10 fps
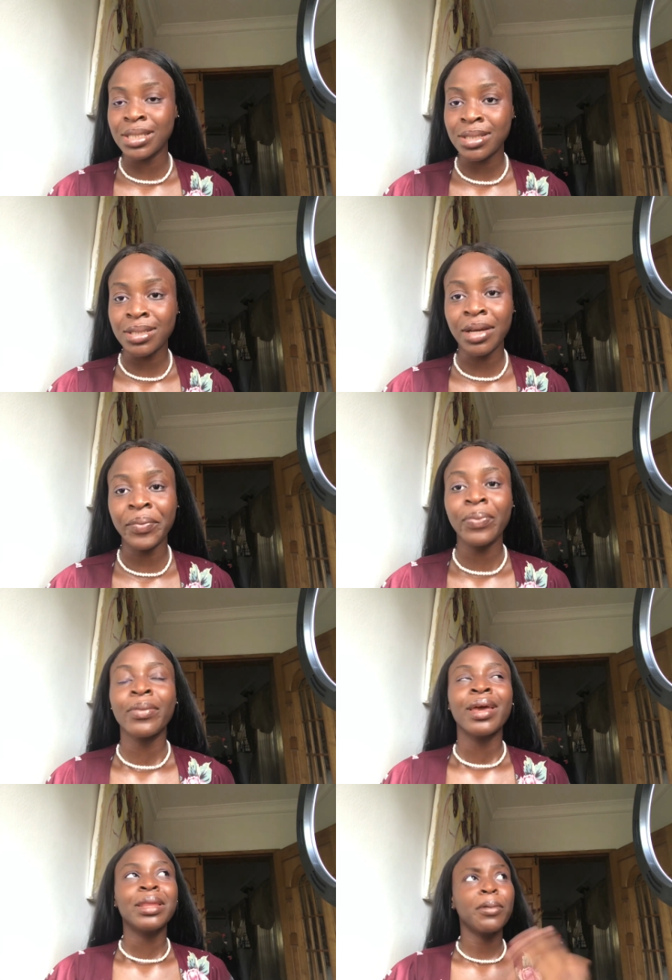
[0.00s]
The
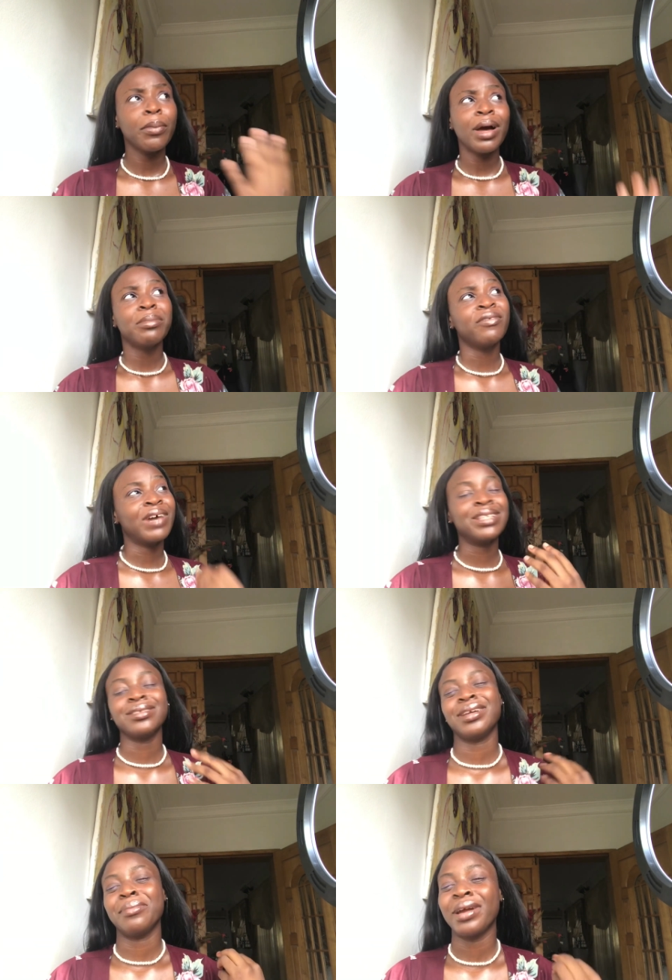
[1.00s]
people I'm
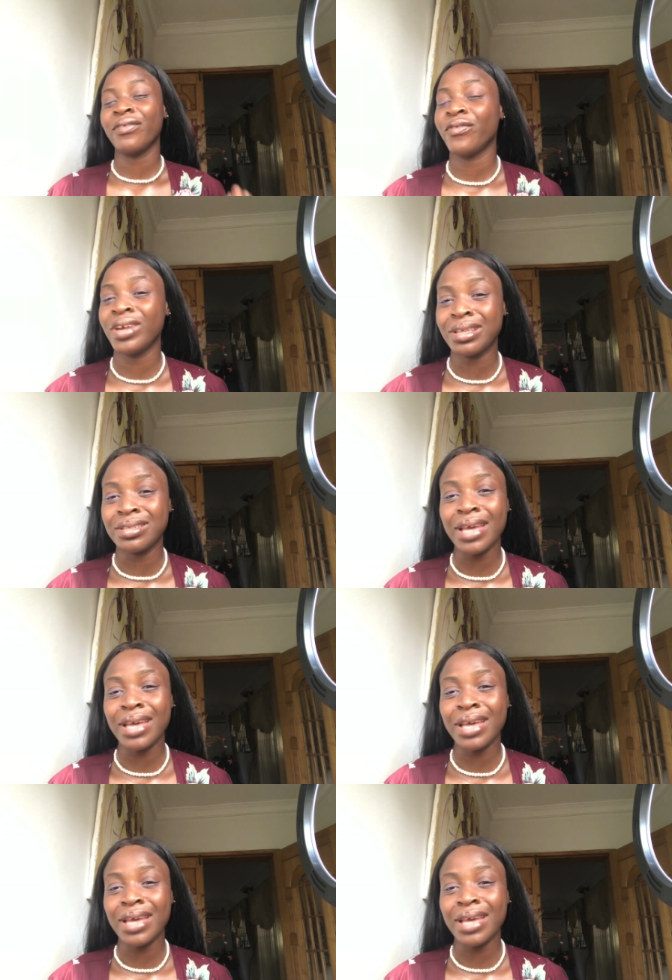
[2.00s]
inviting, they are my friends.